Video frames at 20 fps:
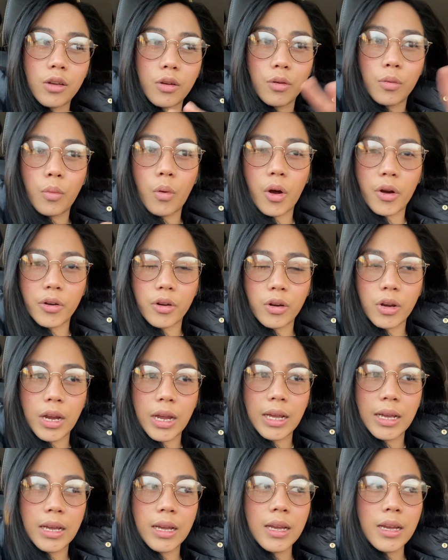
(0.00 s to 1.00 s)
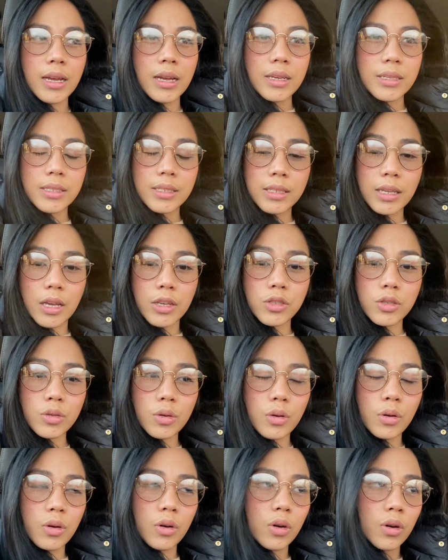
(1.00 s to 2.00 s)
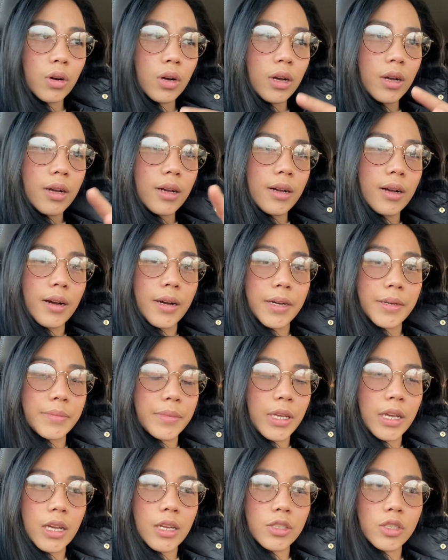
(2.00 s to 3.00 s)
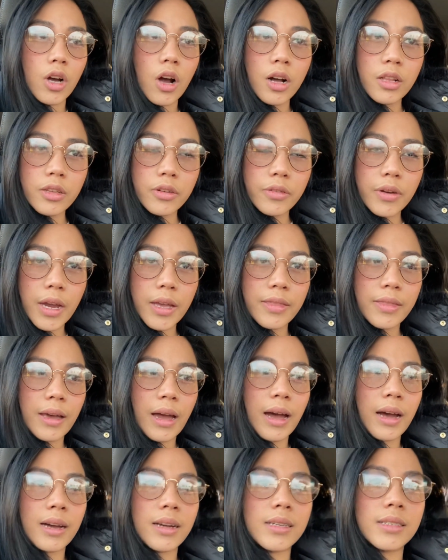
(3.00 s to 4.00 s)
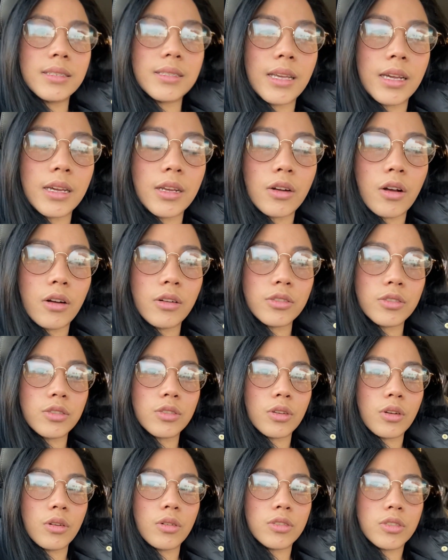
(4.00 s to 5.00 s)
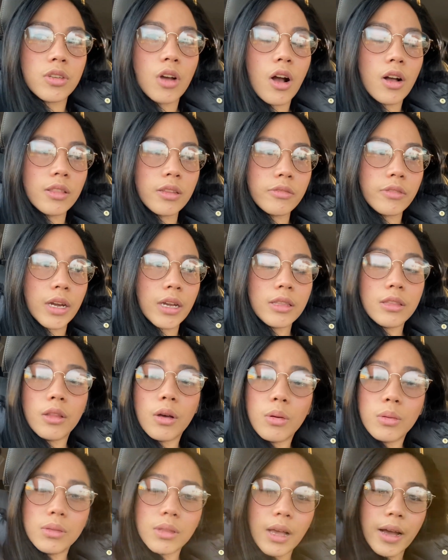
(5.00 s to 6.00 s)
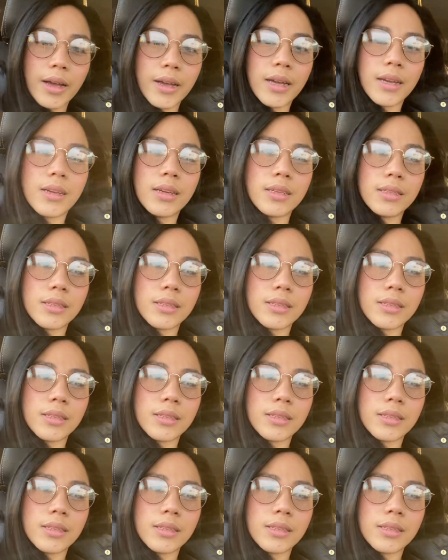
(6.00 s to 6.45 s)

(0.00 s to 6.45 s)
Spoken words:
watering schedule, they can tolerate that. They can also tolerate low light